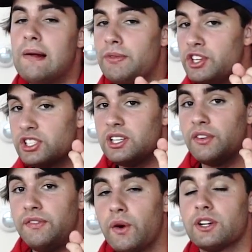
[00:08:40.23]
You just need to
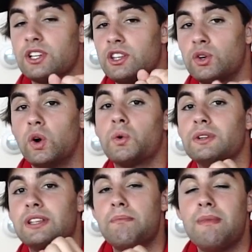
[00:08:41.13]
focus on the core
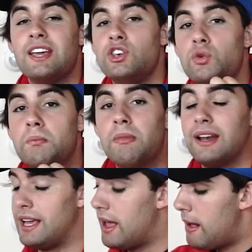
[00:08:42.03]
ones that make you money.